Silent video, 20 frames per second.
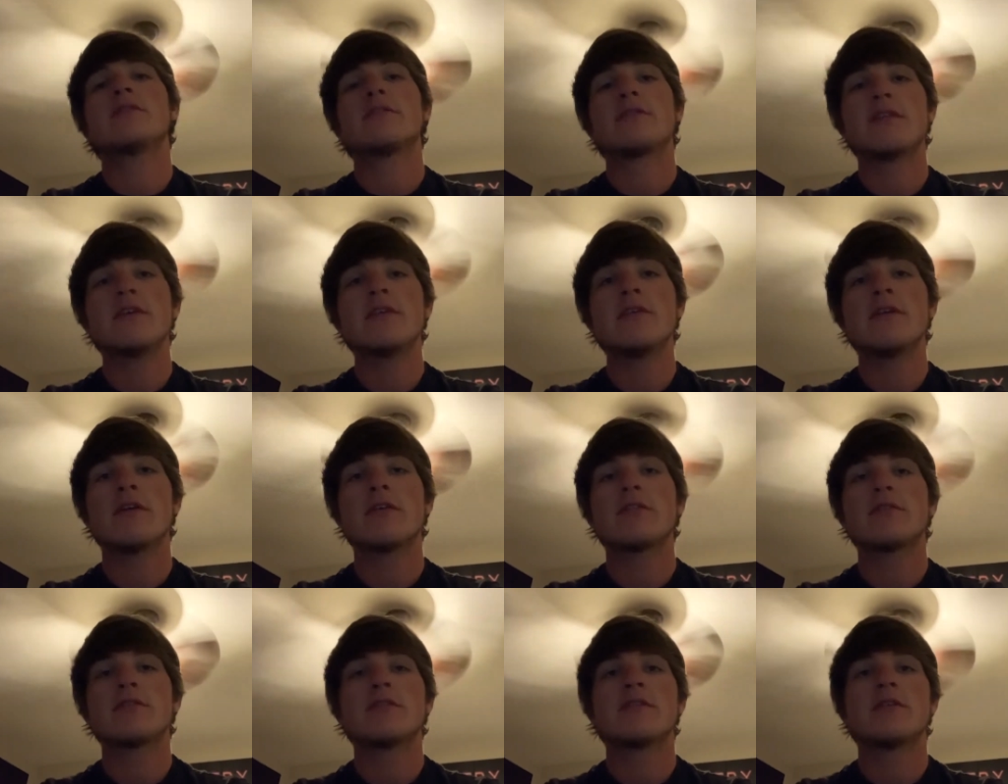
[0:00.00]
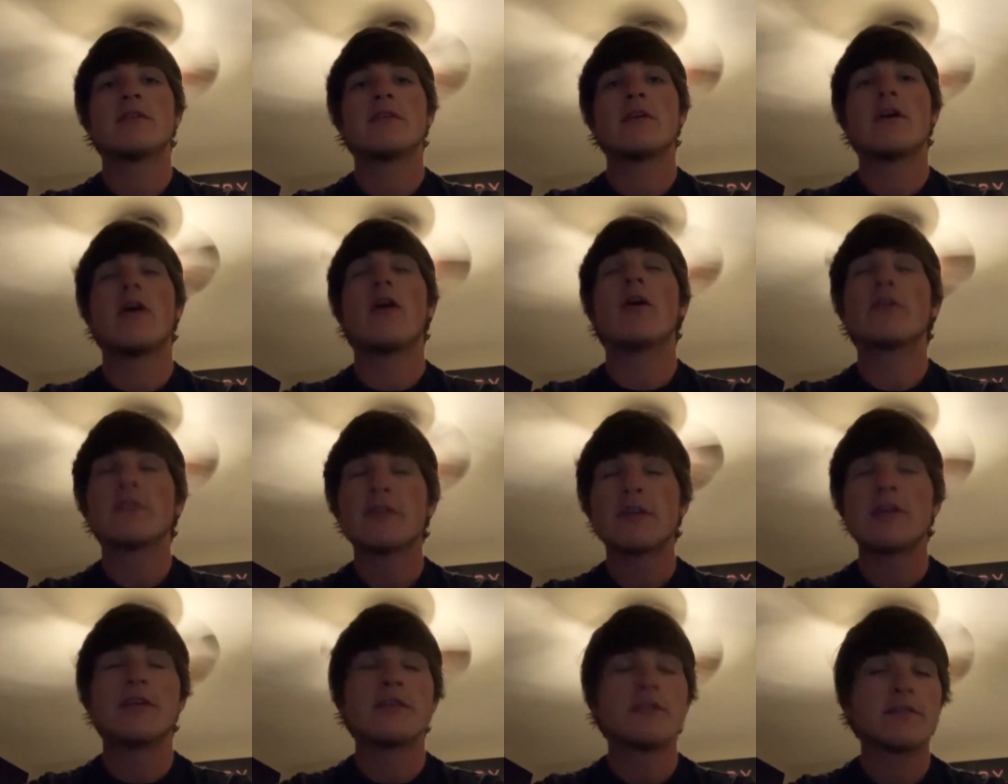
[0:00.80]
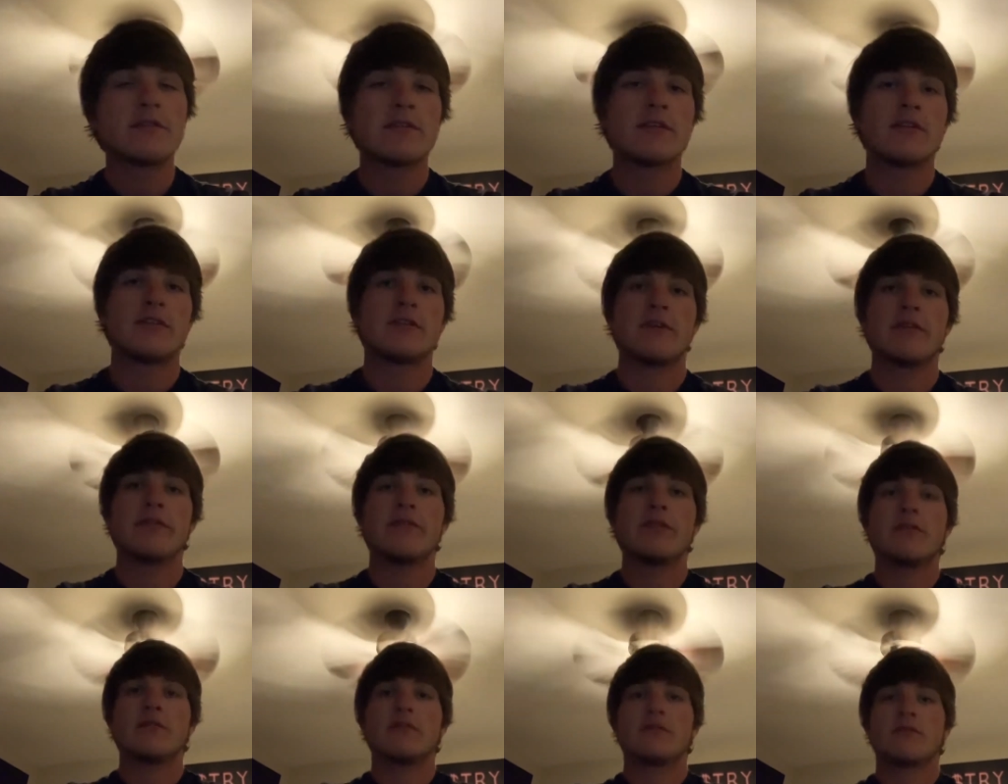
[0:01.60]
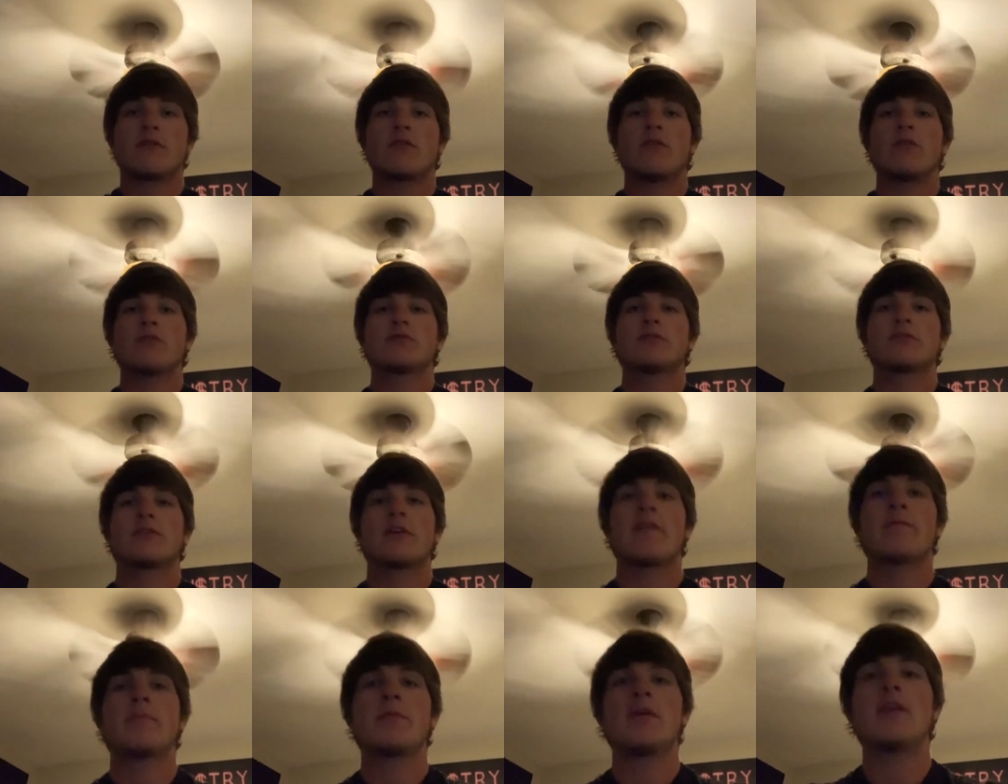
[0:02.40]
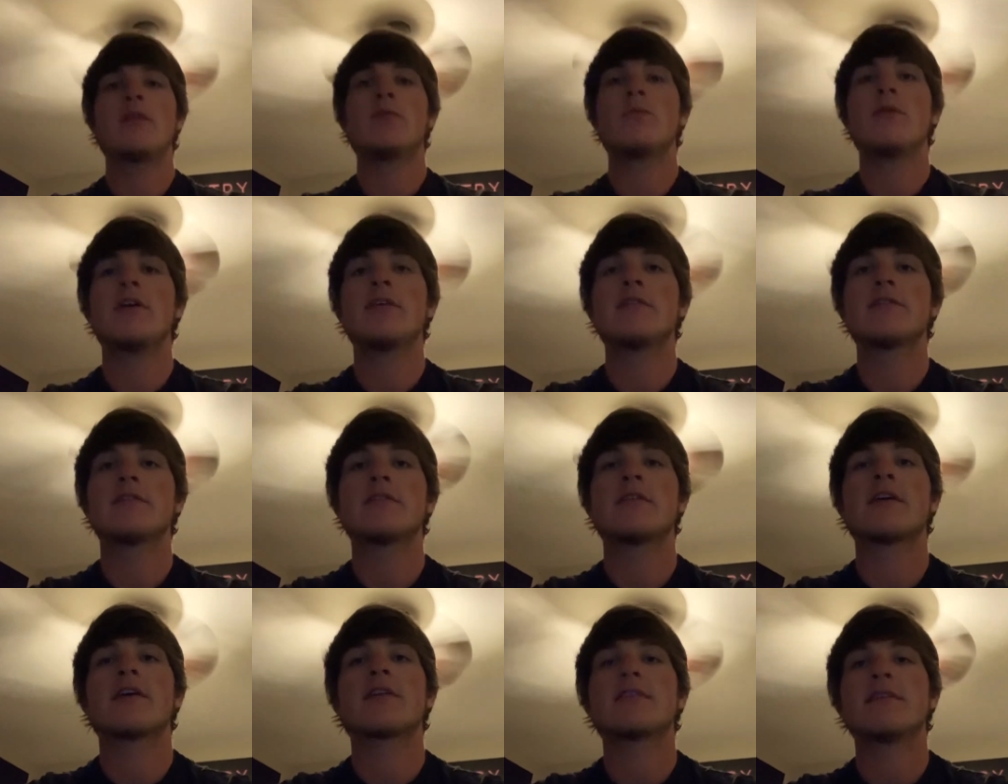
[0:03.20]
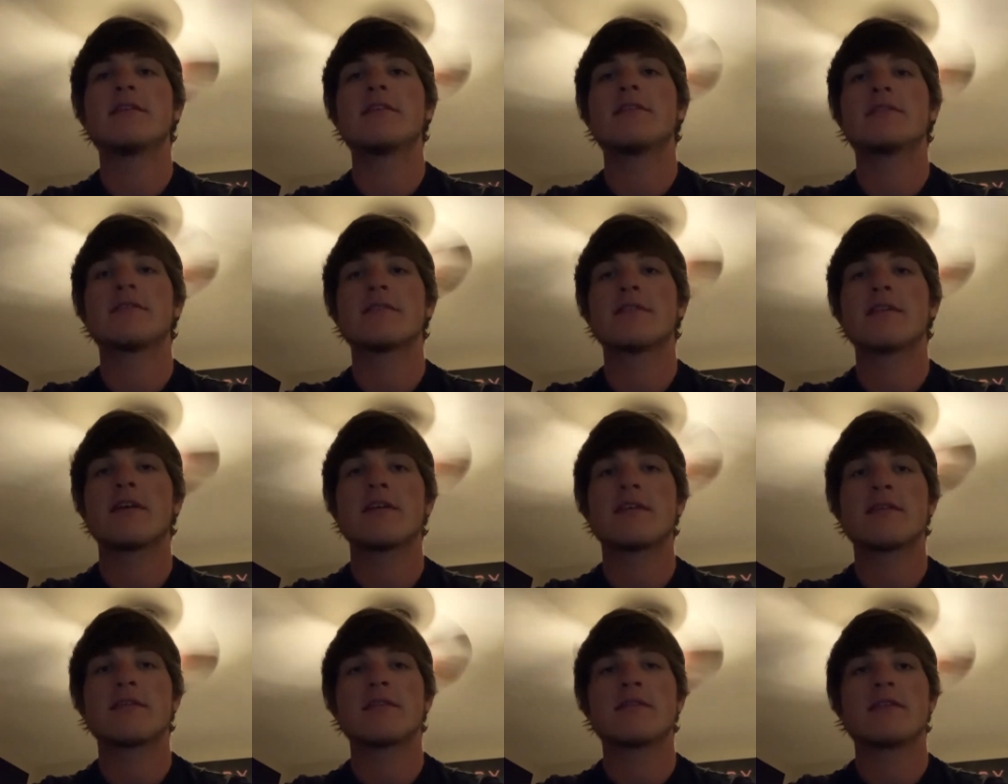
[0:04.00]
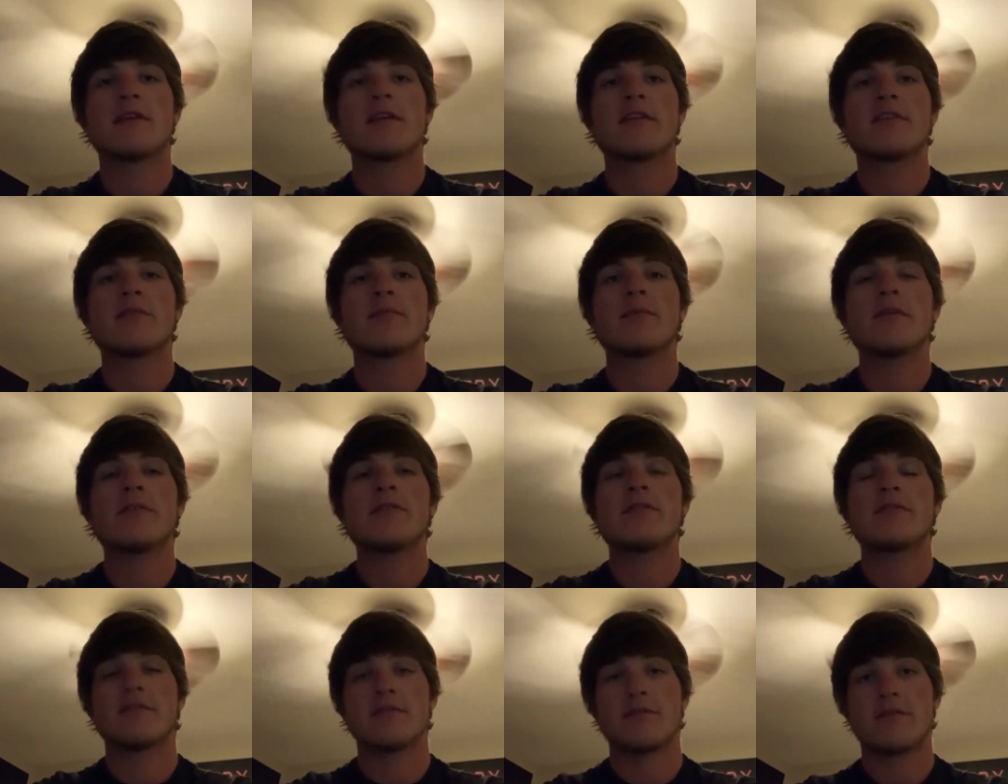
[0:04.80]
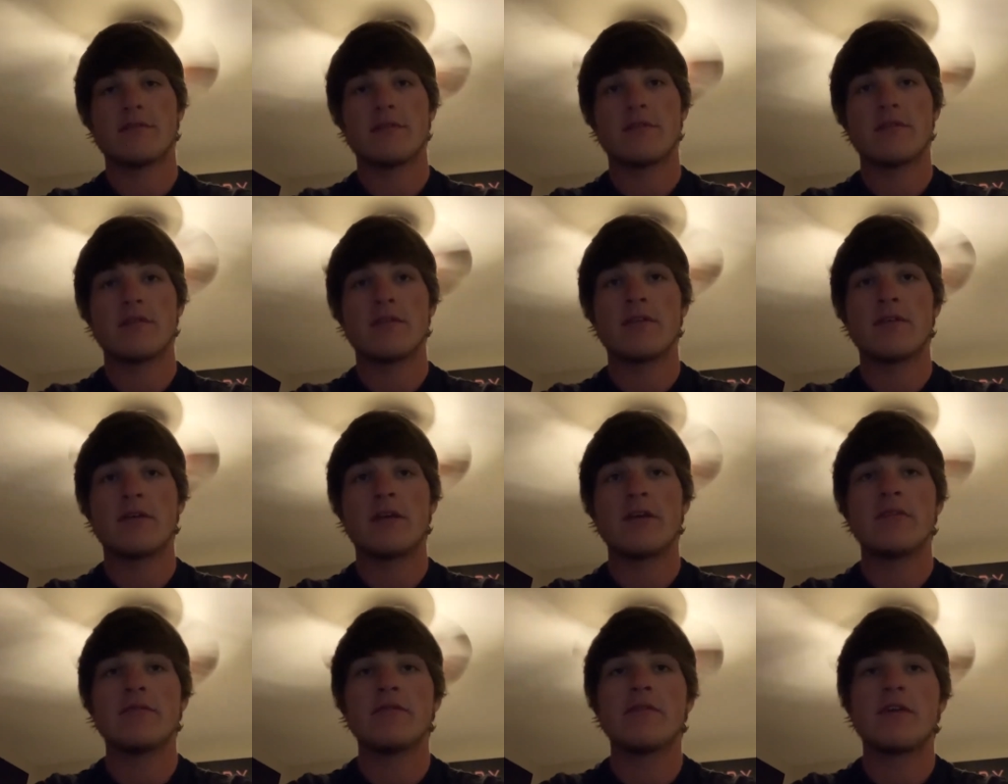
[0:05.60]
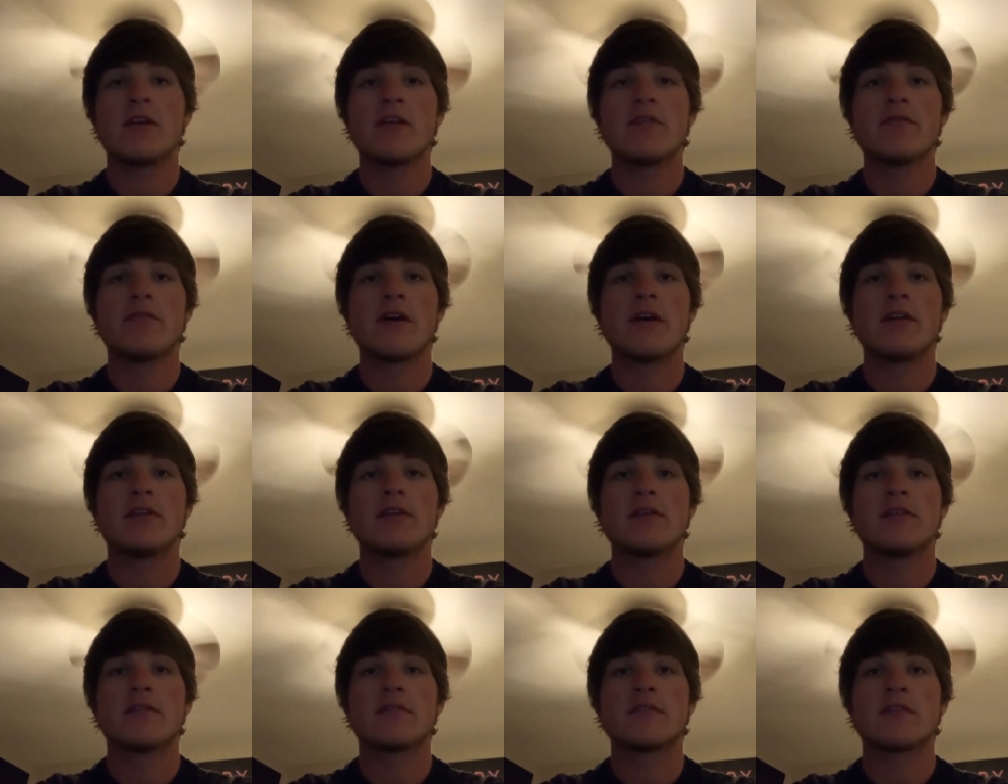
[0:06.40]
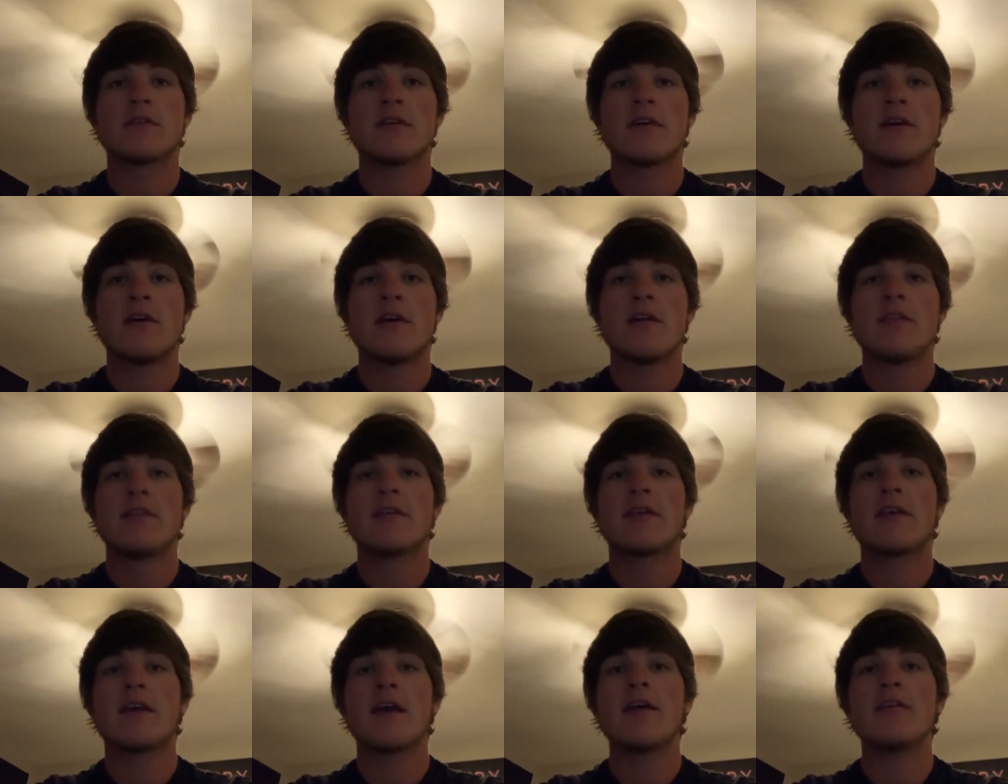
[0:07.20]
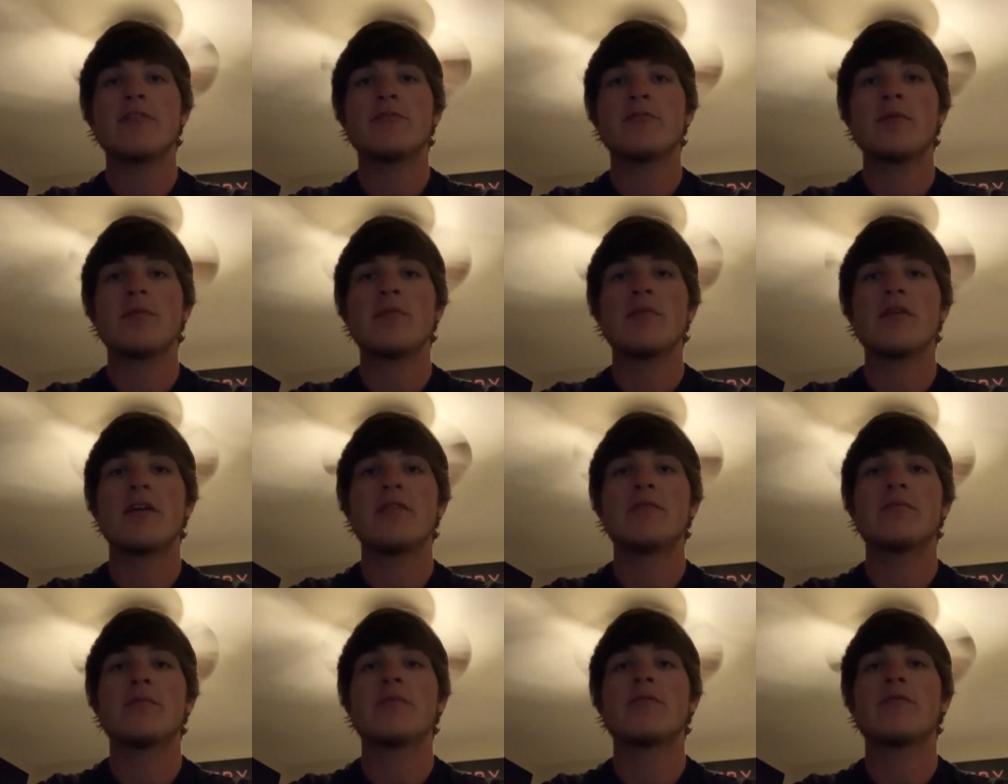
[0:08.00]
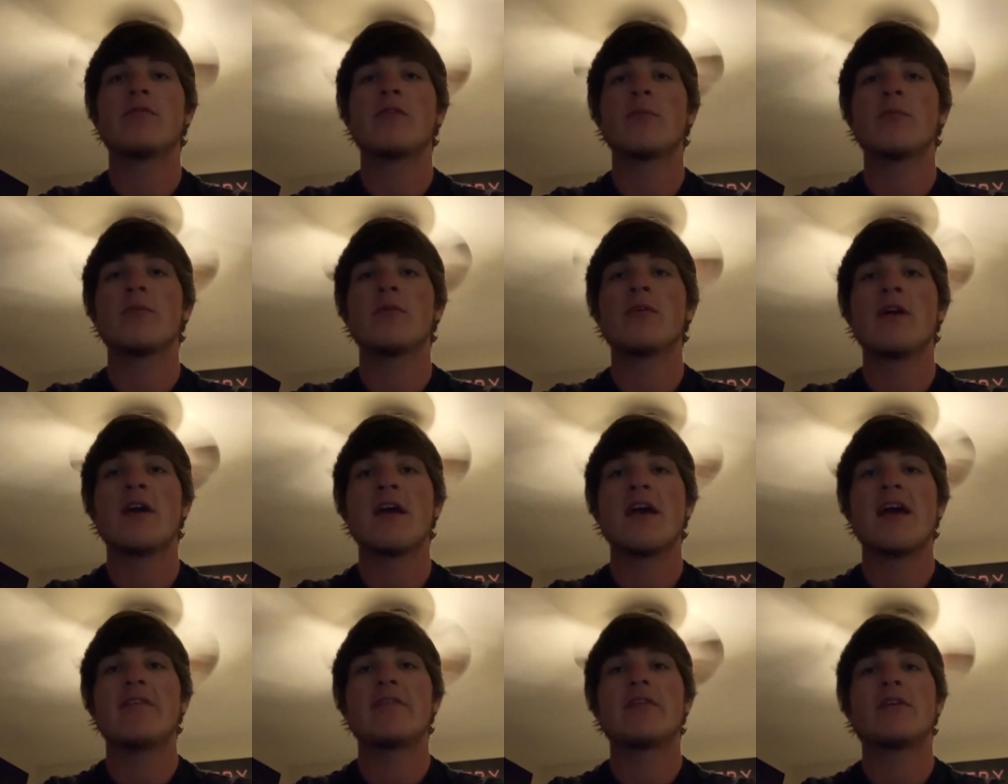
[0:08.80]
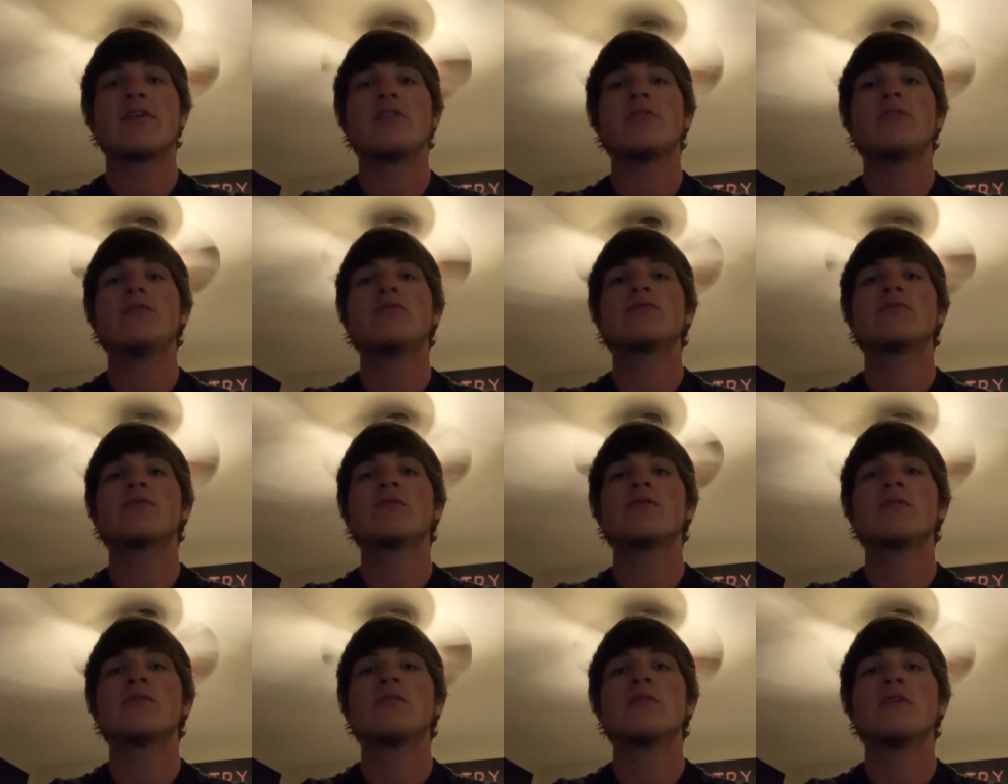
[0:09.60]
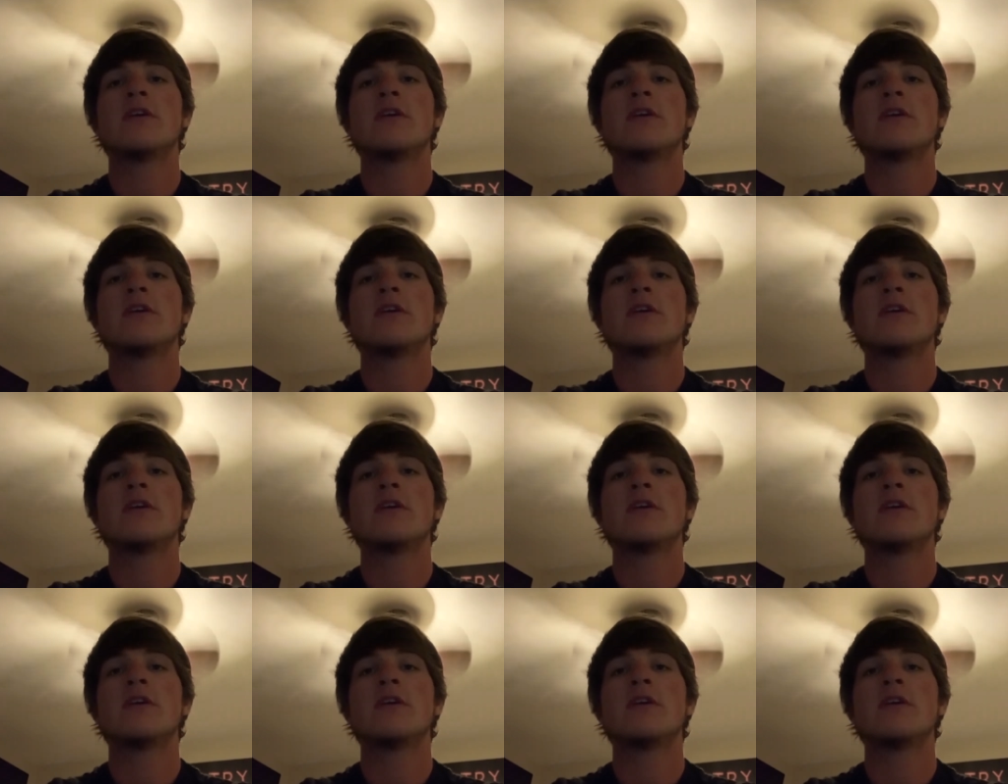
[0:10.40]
theater artists, artists in different cultures have many ways and techniques that can express their innovative ideas. The cast member and performer have a huge role